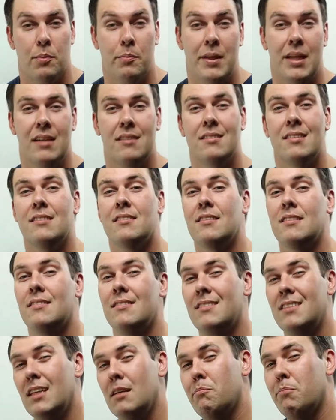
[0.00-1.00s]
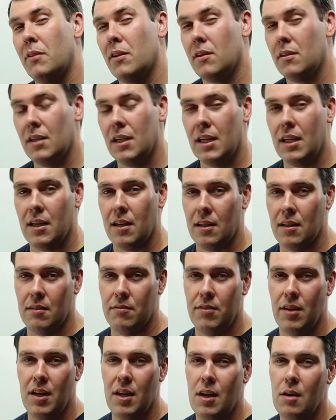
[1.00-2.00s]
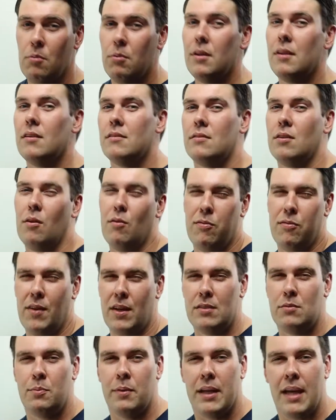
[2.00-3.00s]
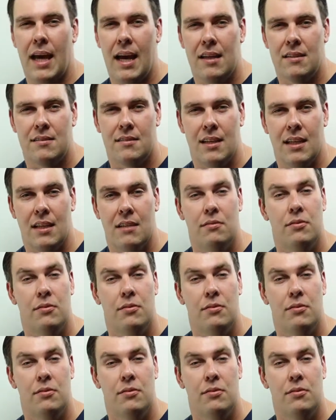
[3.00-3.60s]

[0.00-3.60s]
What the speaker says: because there's a steep learning curve with this whole Facebook ads thing.